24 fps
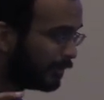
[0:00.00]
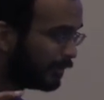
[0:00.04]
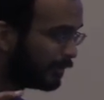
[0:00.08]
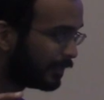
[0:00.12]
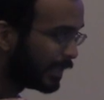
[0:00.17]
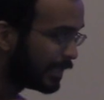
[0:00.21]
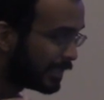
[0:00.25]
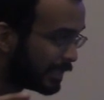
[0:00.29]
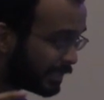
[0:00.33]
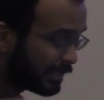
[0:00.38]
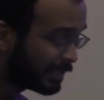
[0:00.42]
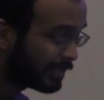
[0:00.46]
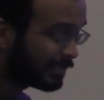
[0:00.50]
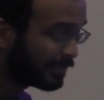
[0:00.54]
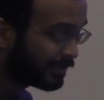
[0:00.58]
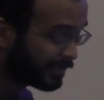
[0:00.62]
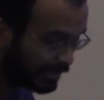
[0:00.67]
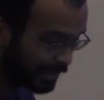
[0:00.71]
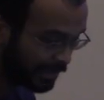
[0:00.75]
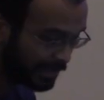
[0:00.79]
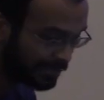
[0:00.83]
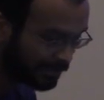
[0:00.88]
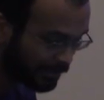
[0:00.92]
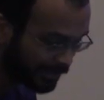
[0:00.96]
They
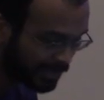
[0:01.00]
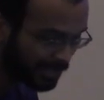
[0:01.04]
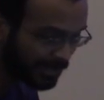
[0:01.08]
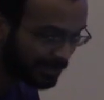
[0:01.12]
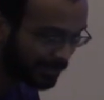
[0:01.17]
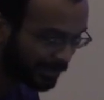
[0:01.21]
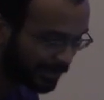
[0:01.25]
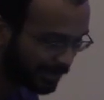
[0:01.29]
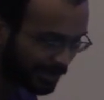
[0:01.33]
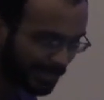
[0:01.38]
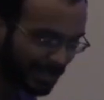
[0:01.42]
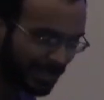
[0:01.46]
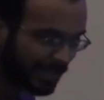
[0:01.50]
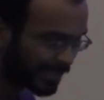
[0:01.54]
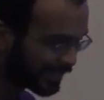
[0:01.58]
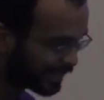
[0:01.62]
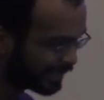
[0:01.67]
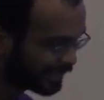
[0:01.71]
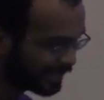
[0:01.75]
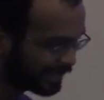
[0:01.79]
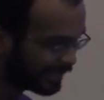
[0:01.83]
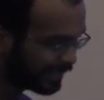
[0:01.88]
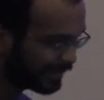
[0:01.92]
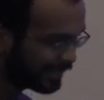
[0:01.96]
seem similar,
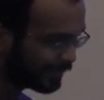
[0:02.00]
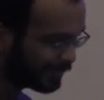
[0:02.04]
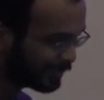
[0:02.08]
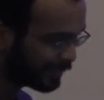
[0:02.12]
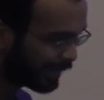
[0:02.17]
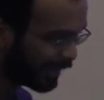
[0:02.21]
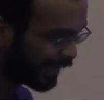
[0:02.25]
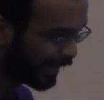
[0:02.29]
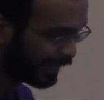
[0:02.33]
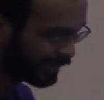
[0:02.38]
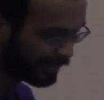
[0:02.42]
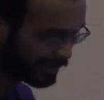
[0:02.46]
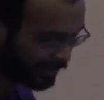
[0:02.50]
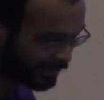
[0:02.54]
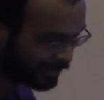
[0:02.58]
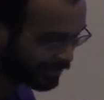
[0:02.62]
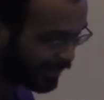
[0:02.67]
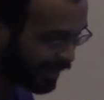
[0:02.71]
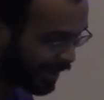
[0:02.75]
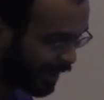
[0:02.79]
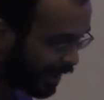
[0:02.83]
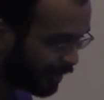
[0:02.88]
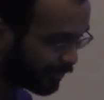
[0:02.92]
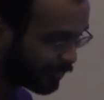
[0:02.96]
and
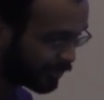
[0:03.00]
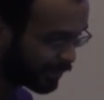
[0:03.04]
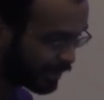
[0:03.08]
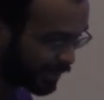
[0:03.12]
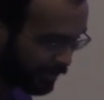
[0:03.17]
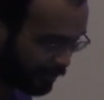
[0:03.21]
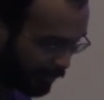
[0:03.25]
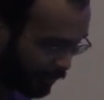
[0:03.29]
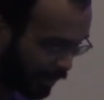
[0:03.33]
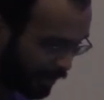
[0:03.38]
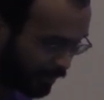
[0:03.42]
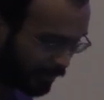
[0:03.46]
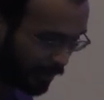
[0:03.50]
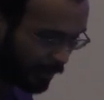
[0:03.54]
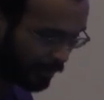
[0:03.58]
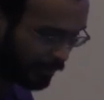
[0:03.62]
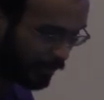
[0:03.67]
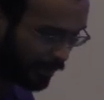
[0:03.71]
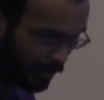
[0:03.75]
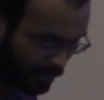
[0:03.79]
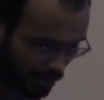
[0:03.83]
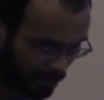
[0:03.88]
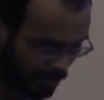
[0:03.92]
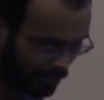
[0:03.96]
oftentimes one of our
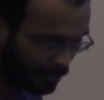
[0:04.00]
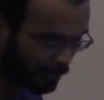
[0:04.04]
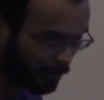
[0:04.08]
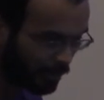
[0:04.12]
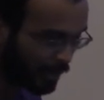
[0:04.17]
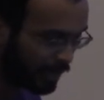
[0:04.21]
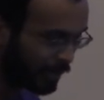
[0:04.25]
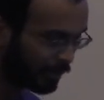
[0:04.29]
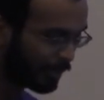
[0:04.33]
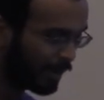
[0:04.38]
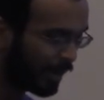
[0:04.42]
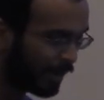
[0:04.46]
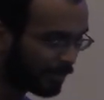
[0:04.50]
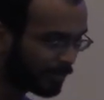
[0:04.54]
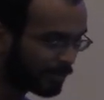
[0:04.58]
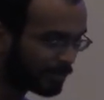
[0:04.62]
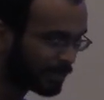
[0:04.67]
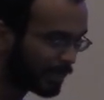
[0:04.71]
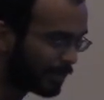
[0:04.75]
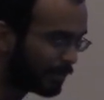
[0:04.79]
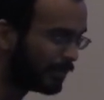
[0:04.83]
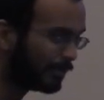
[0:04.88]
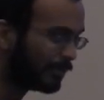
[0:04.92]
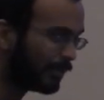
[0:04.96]
most annoying
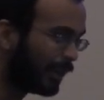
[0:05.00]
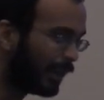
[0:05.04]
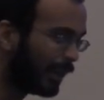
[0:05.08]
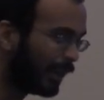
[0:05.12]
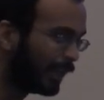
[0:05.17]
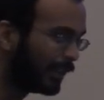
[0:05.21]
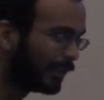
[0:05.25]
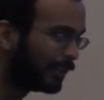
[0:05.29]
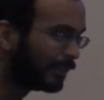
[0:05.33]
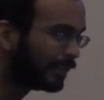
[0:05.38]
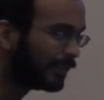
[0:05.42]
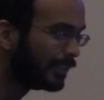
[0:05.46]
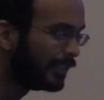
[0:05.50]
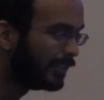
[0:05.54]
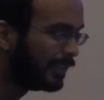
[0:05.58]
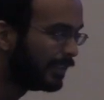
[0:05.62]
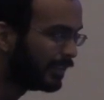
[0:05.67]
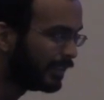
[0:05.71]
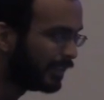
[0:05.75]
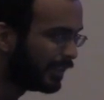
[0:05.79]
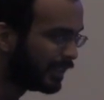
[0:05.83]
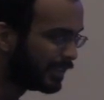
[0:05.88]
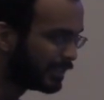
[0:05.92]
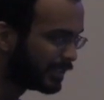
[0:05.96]
problems that we find
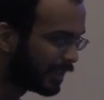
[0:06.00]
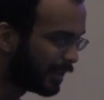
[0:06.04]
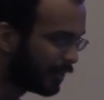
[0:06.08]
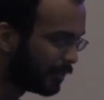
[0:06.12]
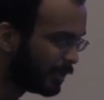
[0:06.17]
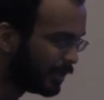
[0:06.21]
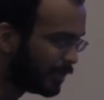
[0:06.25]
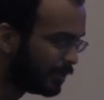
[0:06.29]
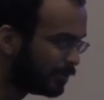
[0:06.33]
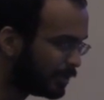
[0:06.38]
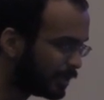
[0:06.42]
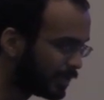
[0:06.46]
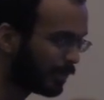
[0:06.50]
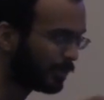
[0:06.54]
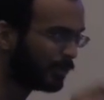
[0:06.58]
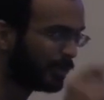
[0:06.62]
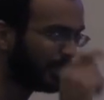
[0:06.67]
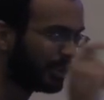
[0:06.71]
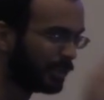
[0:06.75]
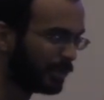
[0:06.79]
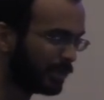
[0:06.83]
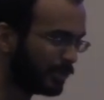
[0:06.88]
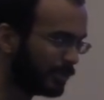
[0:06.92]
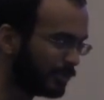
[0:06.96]
is that we do
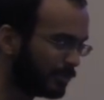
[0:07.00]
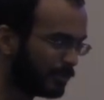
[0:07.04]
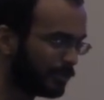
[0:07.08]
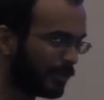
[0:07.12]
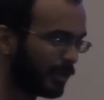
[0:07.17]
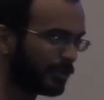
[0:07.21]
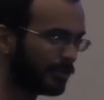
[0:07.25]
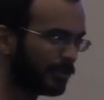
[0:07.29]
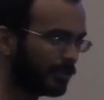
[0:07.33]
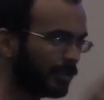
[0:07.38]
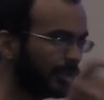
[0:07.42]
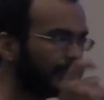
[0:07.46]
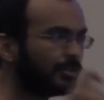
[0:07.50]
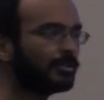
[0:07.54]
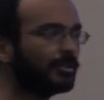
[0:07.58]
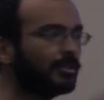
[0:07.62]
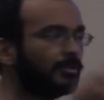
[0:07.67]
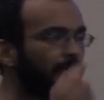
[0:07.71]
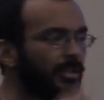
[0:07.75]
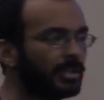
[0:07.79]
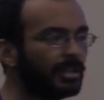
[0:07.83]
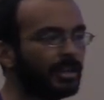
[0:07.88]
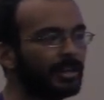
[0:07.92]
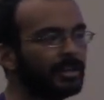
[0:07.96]
something in the constructor that
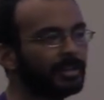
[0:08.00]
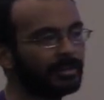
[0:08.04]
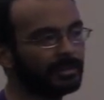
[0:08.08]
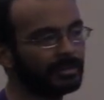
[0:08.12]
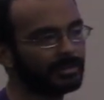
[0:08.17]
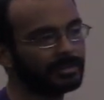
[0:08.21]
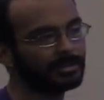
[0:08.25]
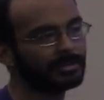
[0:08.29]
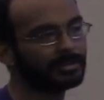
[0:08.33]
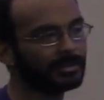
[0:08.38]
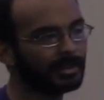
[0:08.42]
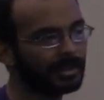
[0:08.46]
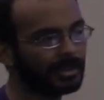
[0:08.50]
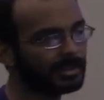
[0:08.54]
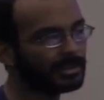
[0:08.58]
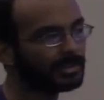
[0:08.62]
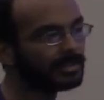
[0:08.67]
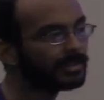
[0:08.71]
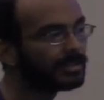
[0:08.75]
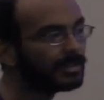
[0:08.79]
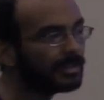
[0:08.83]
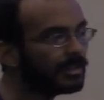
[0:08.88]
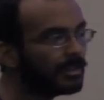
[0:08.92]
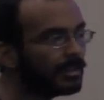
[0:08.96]
should be done in
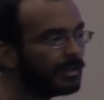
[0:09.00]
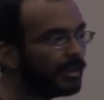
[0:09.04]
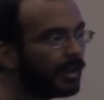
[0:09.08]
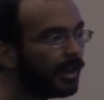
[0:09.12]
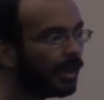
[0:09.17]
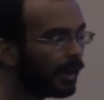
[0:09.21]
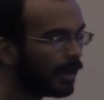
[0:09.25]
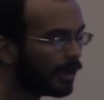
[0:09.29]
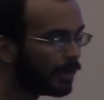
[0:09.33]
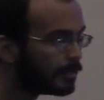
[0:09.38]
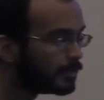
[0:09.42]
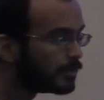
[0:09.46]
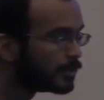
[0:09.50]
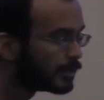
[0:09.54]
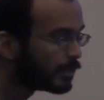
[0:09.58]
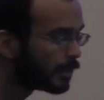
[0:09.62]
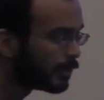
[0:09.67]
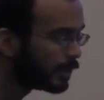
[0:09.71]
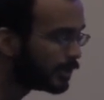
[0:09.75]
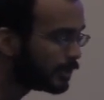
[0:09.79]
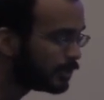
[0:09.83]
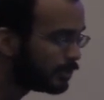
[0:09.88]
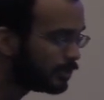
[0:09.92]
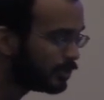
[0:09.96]
initialize. Um,
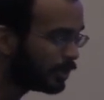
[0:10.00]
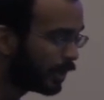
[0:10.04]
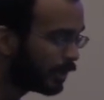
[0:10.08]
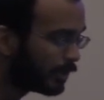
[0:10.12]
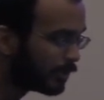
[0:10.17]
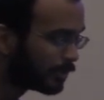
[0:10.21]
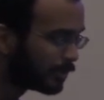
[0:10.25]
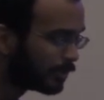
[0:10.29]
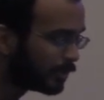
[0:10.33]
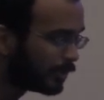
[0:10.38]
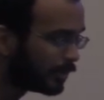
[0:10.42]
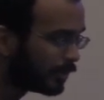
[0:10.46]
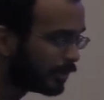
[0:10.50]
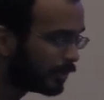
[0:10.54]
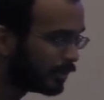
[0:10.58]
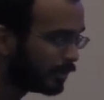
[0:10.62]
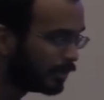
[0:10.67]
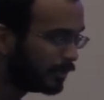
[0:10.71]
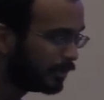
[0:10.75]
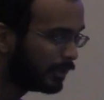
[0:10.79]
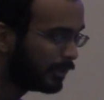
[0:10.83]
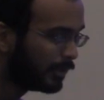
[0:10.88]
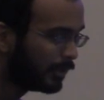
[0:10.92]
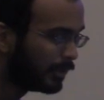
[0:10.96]
so in
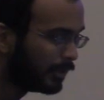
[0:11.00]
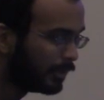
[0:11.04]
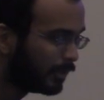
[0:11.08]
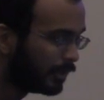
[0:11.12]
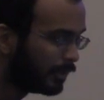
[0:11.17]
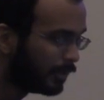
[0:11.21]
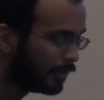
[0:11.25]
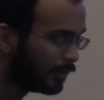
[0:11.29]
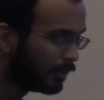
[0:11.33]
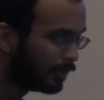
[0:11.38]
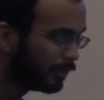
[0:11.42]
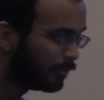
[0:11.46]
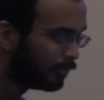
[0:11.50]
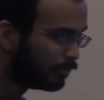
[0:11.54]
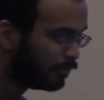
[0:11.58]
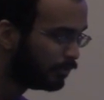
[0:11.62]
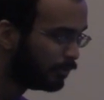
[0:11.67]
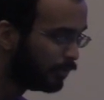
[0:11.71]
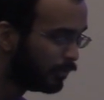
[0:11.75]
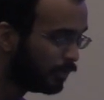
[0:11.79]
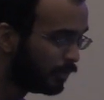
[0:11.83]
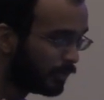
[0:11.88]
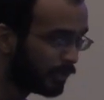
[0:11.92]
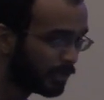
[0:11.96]
general,
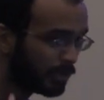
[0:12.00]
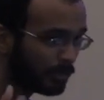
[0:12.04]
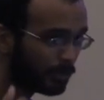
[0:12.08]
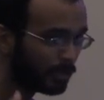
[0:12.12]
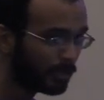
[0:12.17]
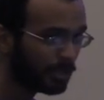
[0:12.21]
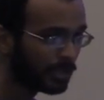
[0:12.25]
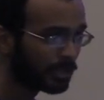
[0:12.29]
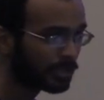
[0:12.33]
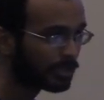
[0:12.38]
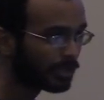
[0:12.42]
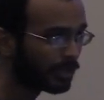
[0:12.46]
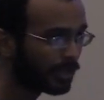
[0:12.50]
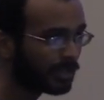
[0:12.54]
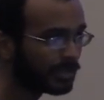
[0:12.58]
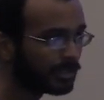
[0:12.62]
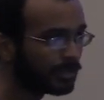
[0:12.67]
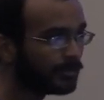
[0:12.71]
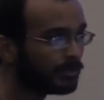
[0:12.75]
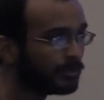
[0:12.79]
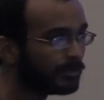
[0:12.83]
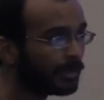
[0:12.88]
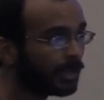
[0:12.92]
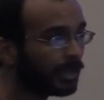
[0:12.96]
move it to initialize
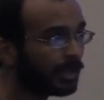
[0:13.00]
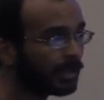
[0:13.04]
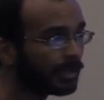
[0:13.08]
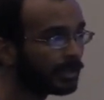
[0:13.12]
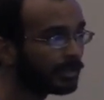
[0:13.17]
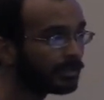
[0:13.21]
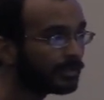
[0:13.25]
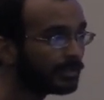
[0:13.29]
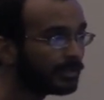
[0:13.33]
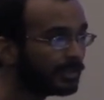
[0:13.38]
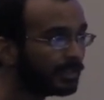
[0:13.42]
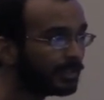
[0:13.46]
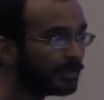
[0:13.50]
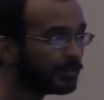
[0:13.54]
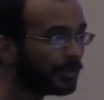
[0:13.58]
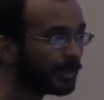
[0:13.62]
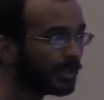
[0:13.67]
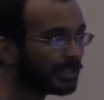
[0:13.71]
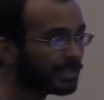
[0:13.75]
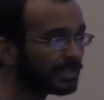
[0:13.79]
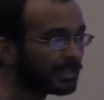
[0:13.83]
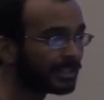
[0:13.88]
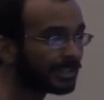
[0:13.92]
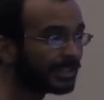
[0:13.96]
if you can
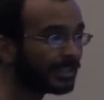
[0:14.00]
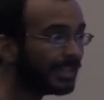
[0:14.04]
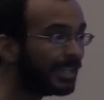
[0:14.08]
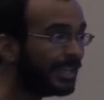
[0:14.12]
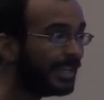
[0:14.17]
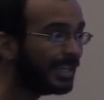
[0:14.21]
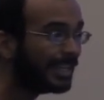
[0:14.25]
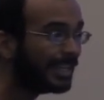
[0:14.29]
basically.